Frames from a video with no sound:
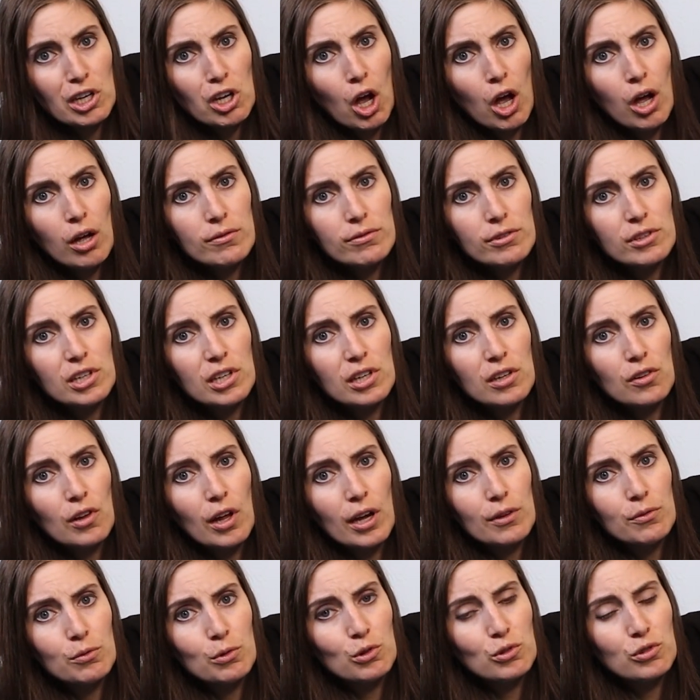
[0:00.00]
confident
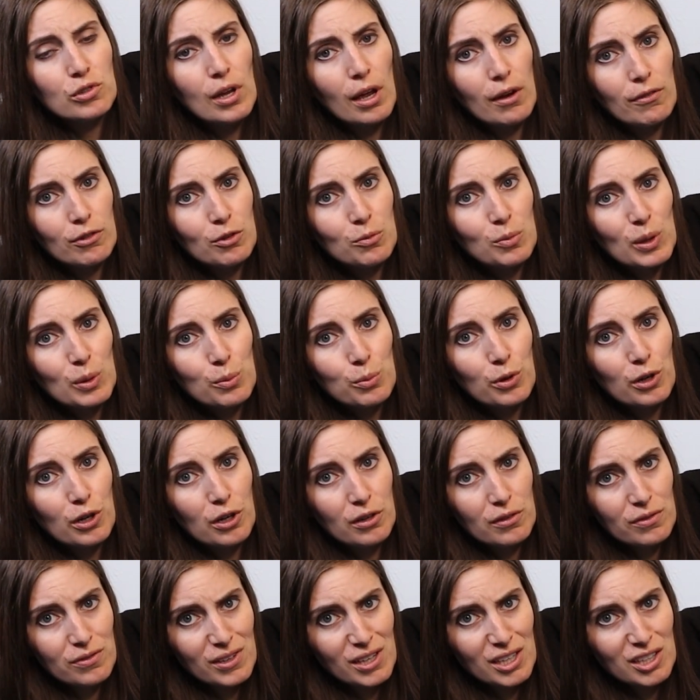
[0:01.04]
life will never be
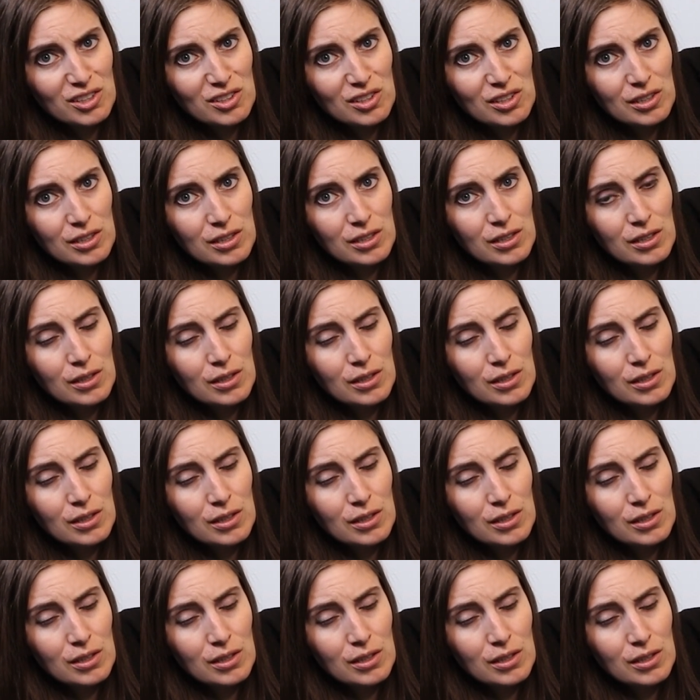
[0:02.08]
perfect,